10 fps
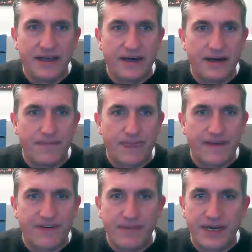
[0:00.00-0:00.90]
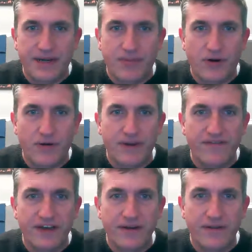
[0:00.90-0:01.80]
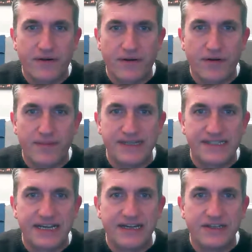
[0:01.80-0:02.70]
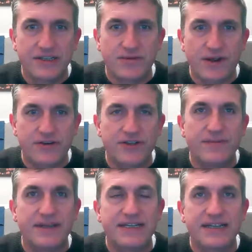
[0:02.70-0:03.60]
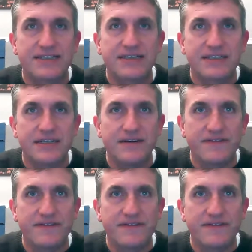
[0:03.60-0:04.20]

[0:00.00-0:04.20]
If I make a programming video, there are going to be stages where you should be testing stuff.